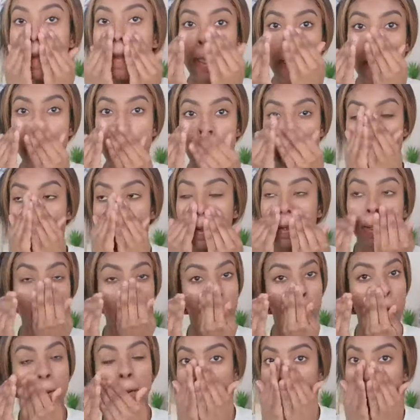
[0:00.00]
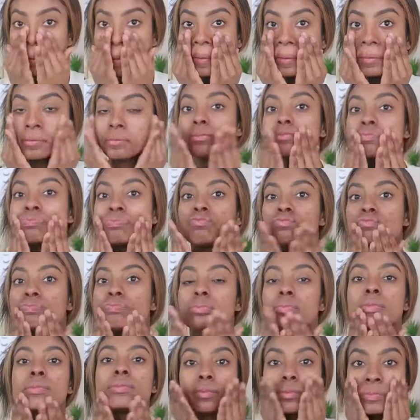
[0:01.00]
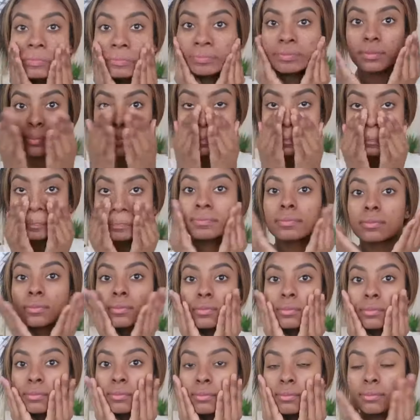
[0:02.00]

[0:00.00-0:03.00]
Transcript: whatever the Tatcha primer is that everybody likes, but it's the drugstore